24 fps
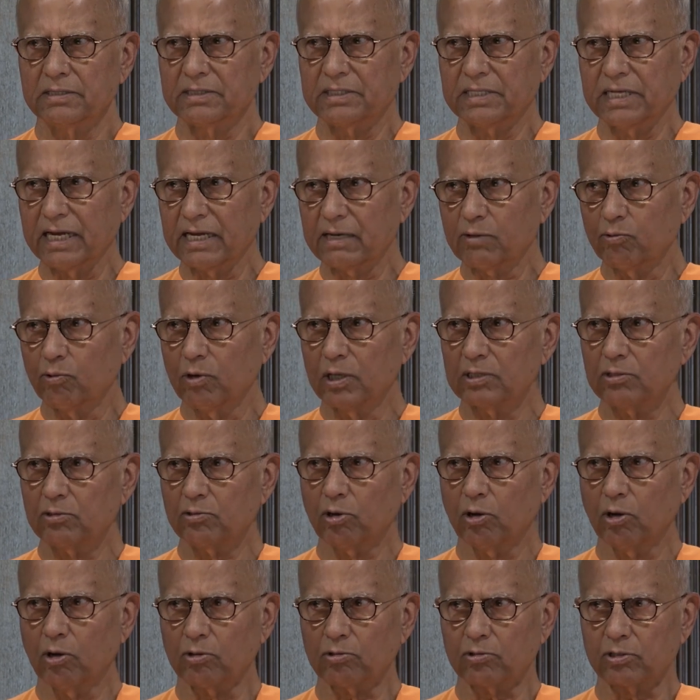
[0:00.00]
Take one
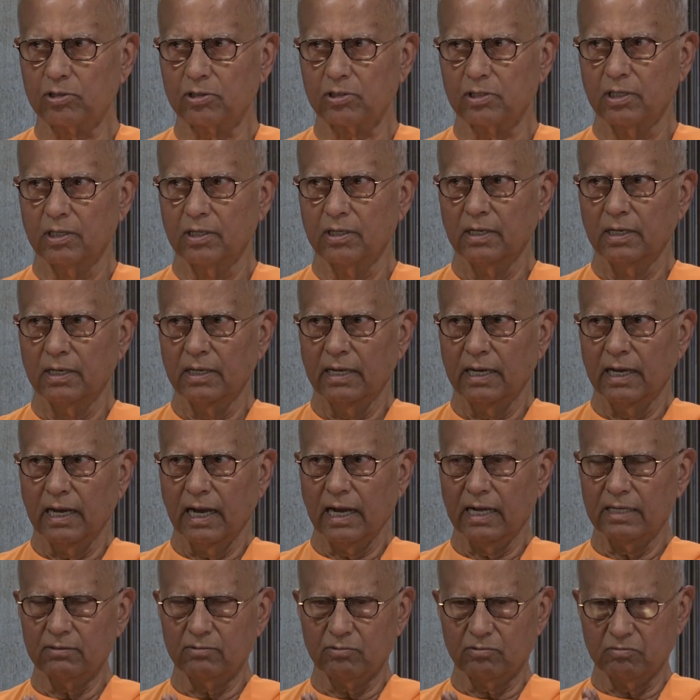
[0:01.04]
thought
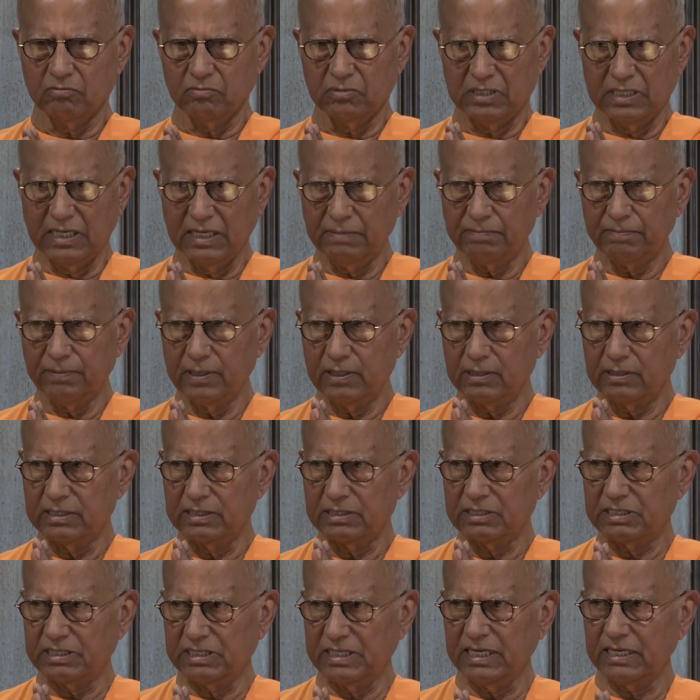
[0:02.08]
and deeply
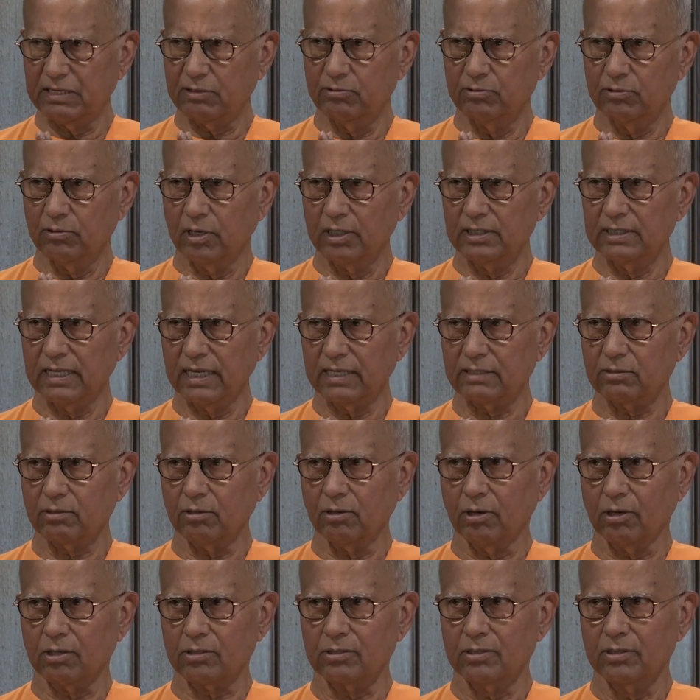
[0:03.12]
stick on that
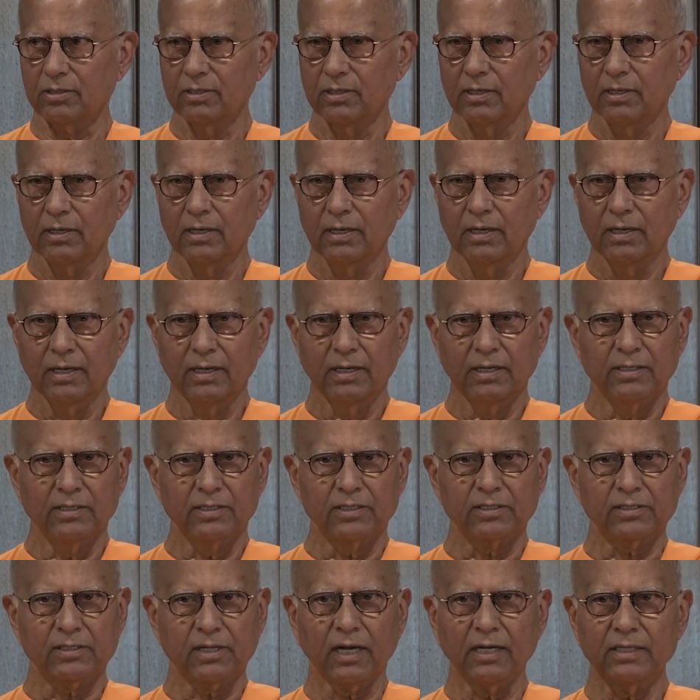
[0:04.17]
thought.
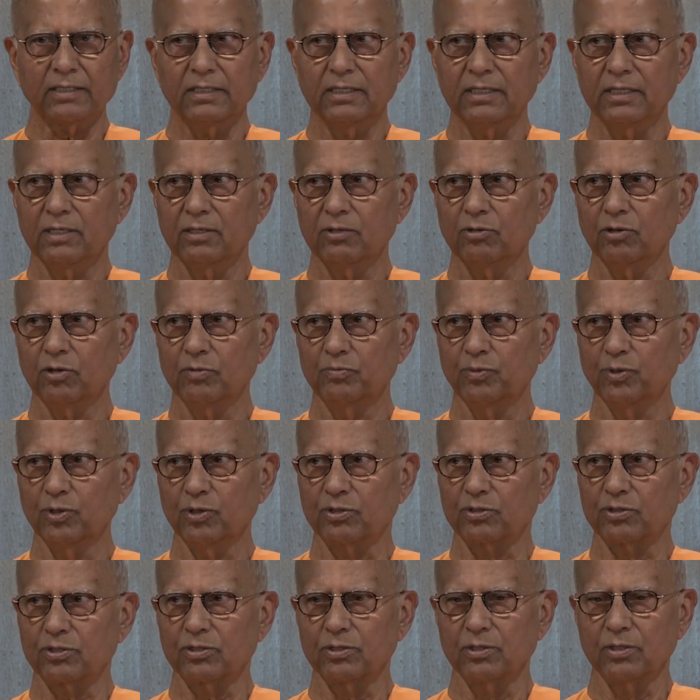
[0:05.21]
Study your
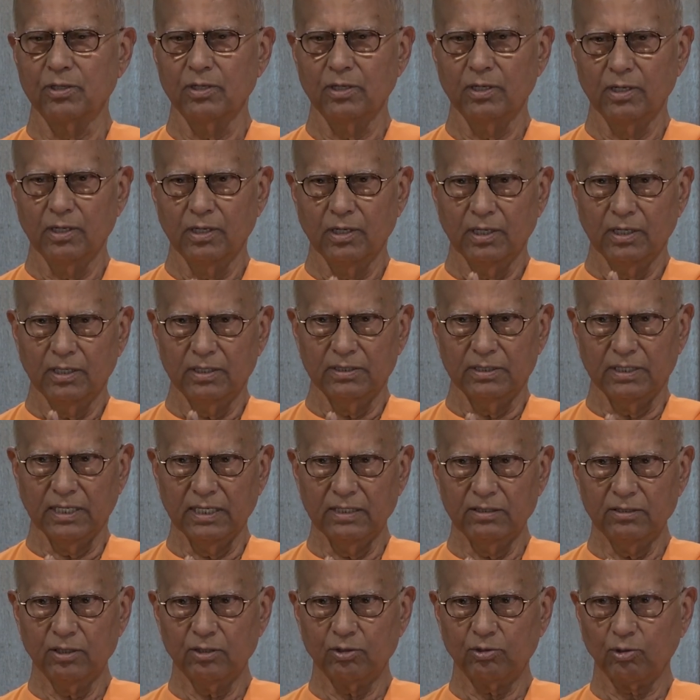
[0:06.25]
books.
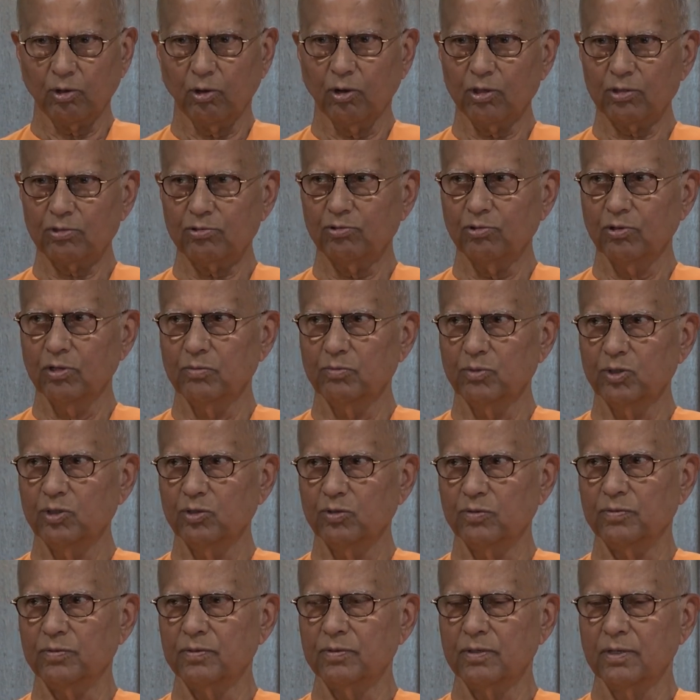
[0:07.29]
Then the thoughts will move.